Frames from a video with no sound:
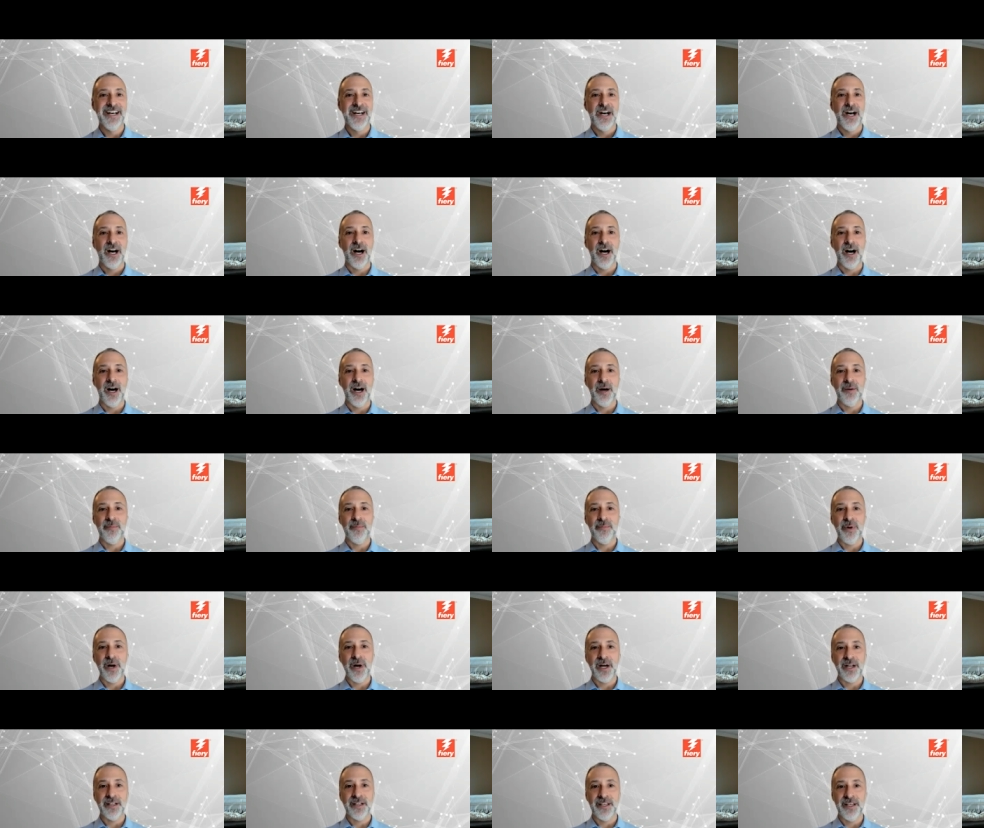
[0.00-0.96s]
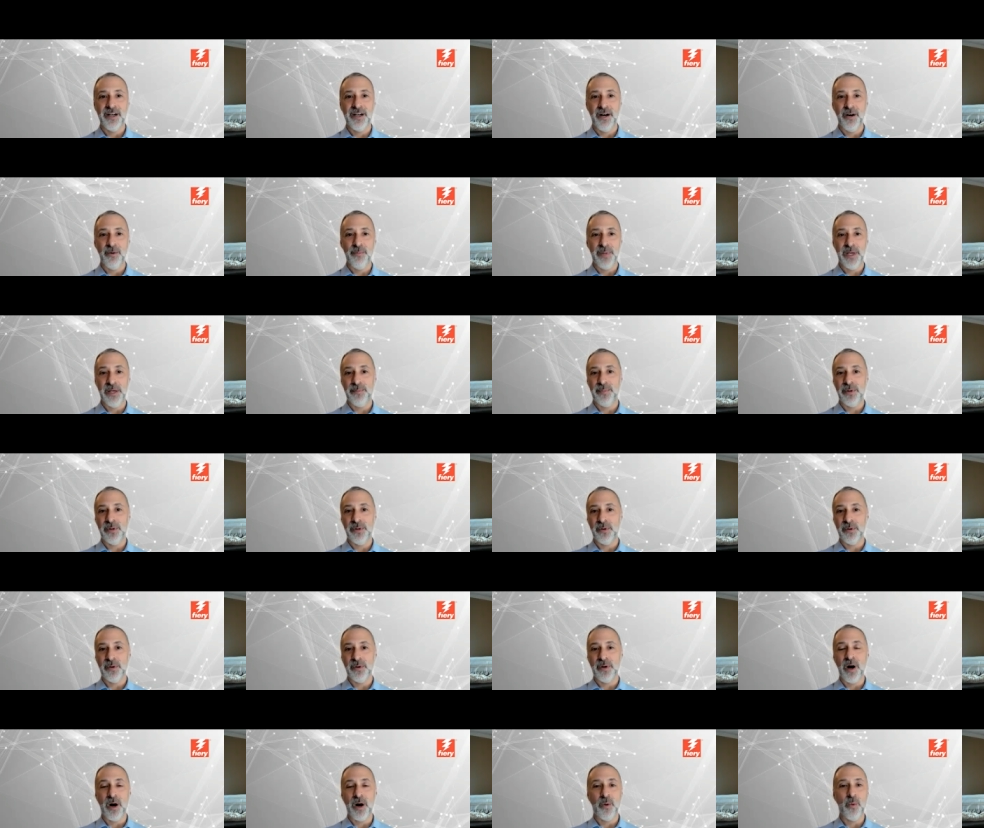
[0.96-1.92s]
But, people
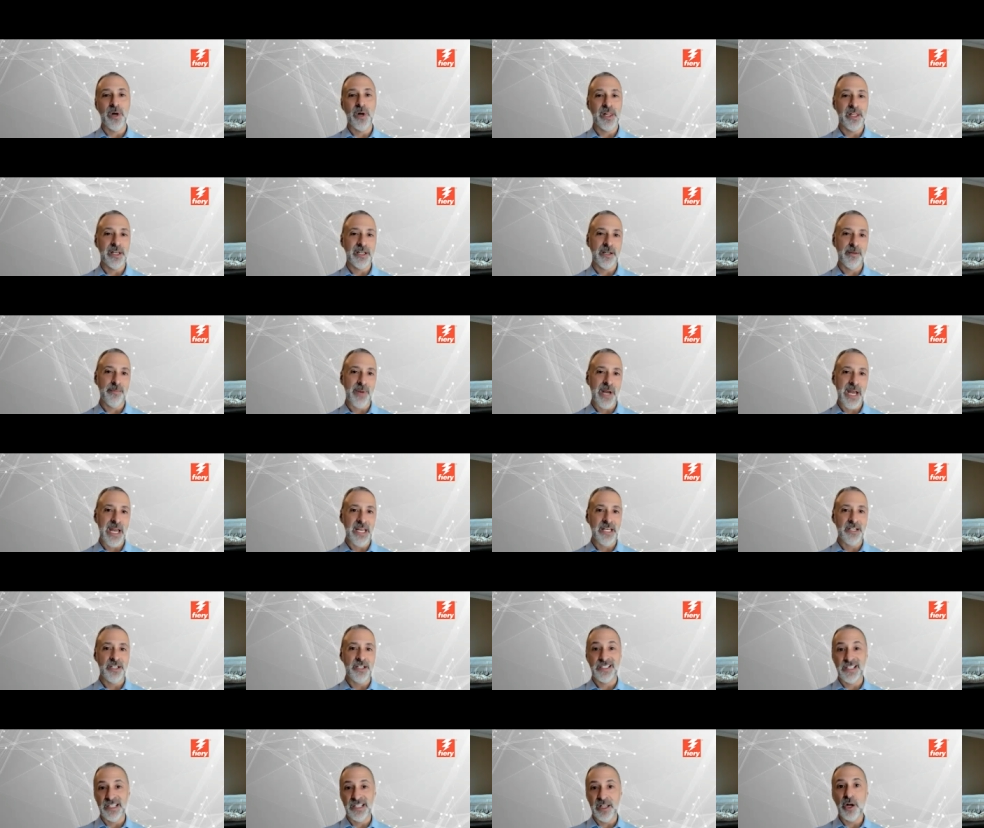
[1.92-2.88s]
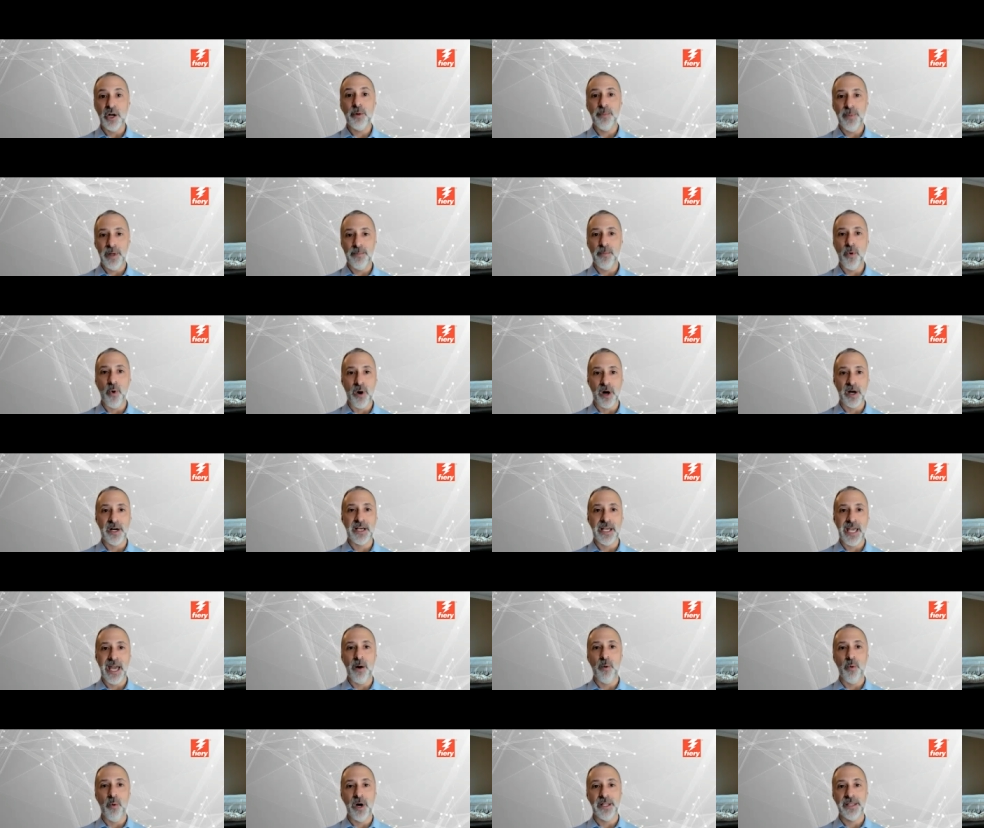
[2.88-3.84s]
are willing to pay just a little bit more to
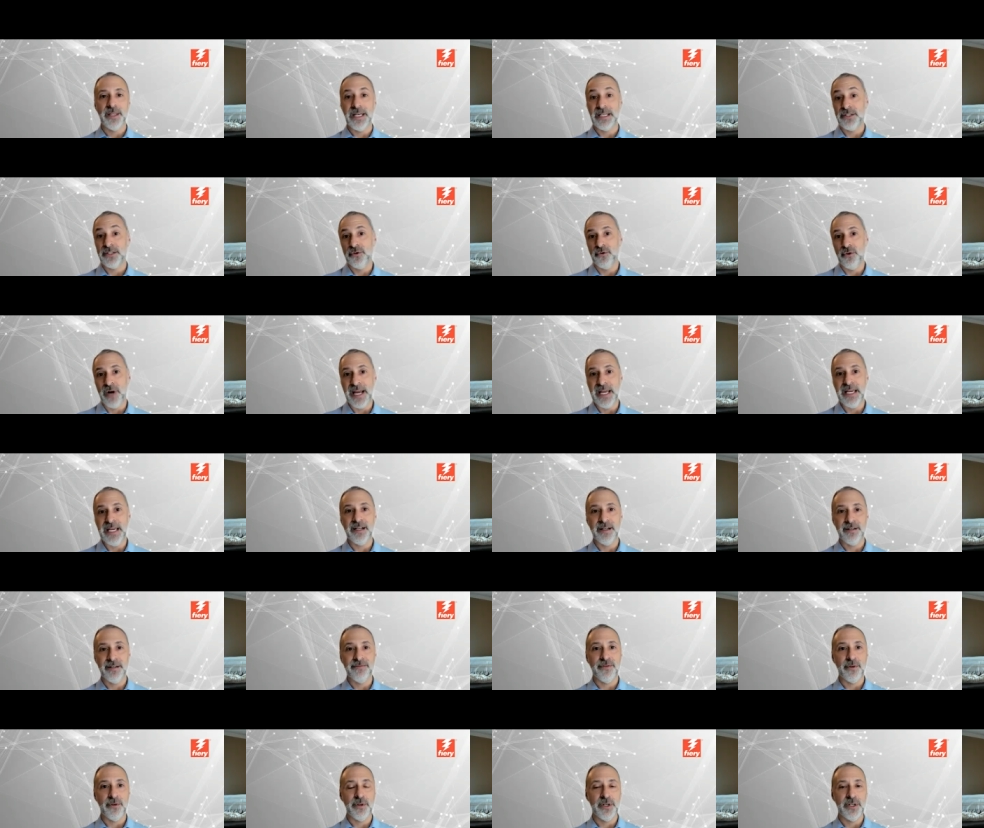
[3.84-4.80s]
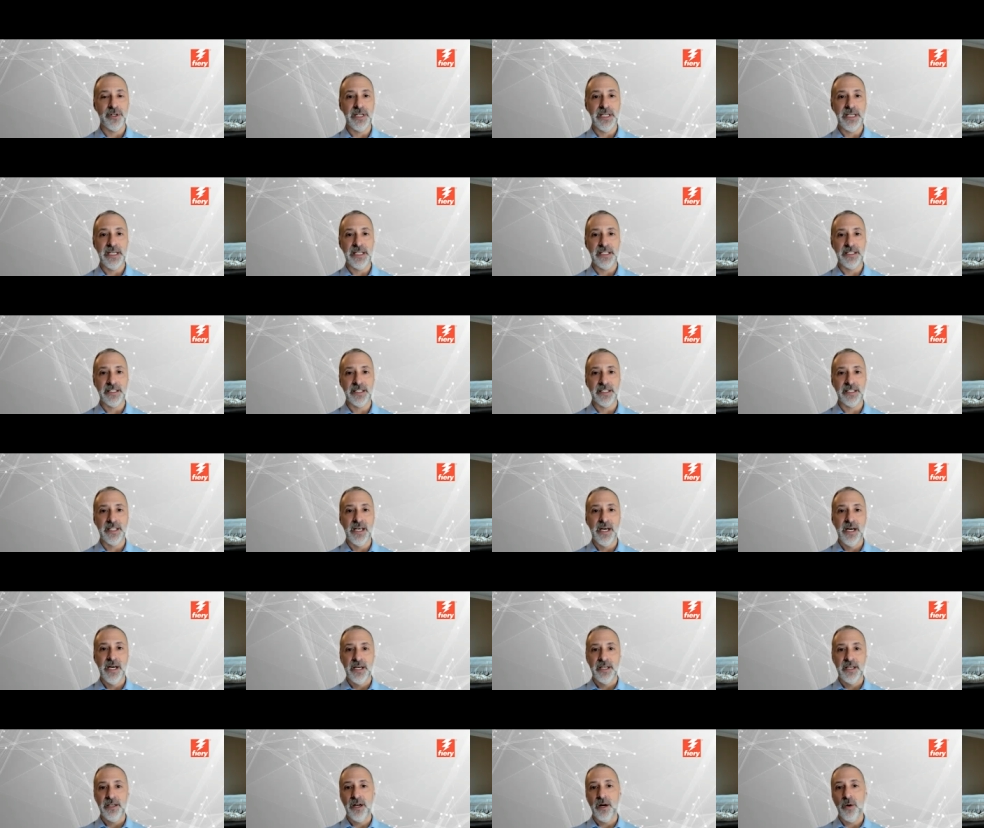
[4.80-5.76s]
get one that's great and for their needs. And,
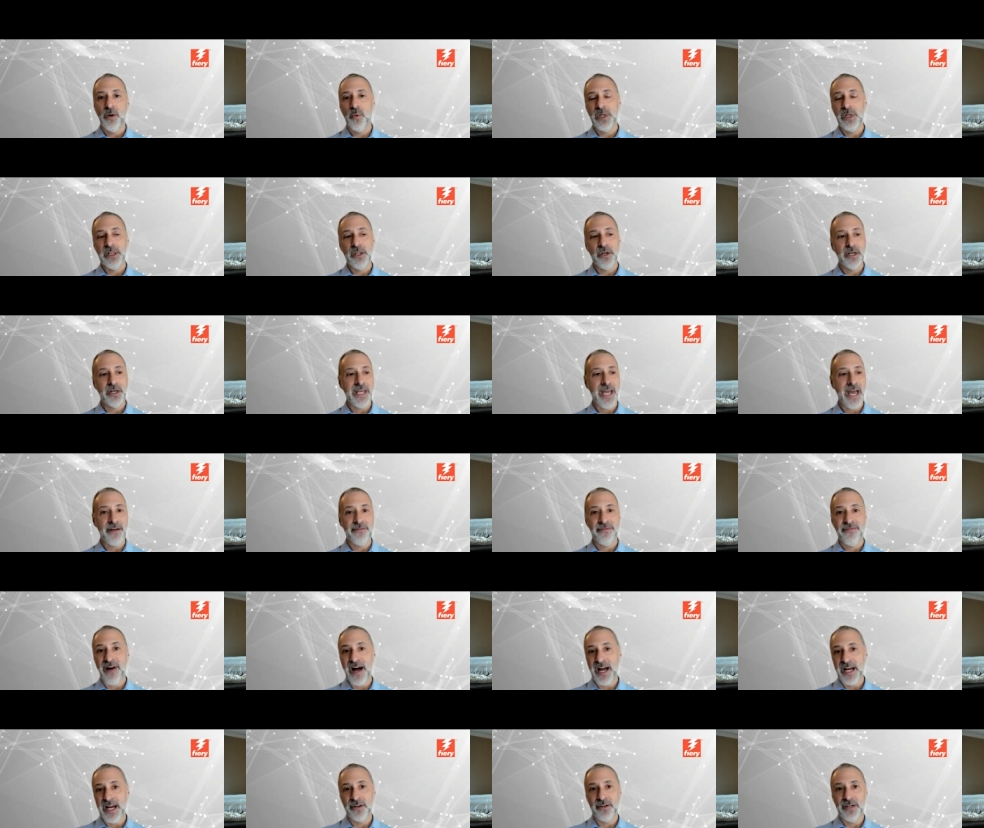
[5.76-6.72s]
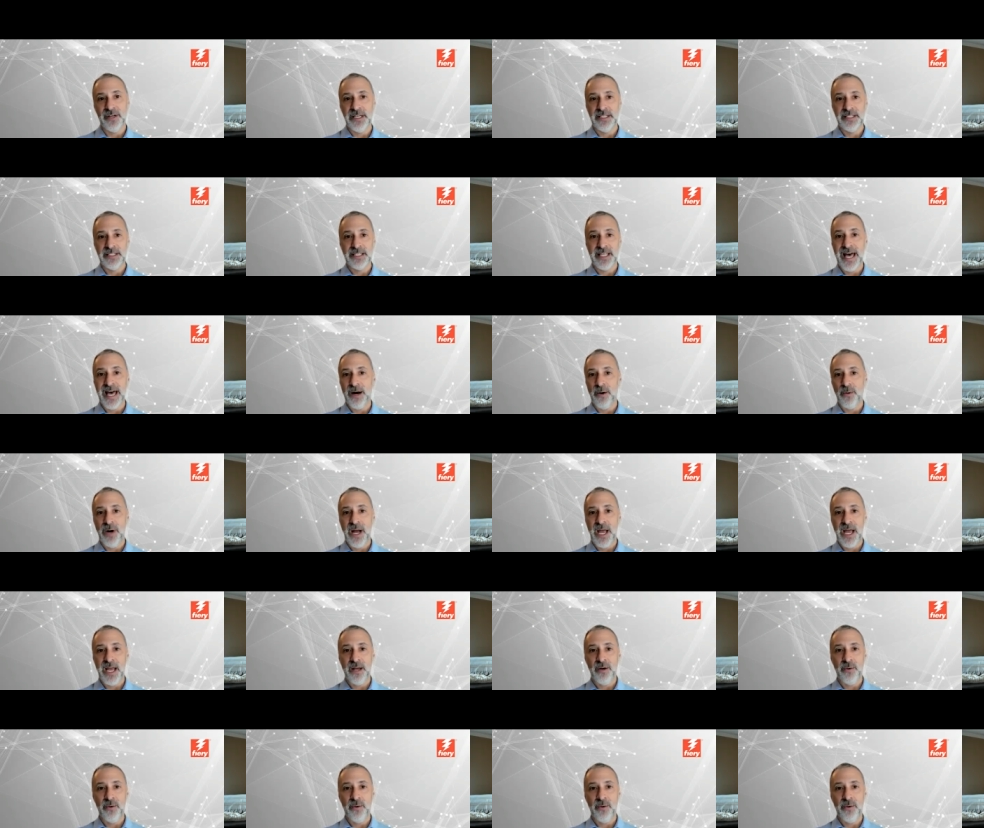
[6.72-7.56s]
we look at Fiery as that way.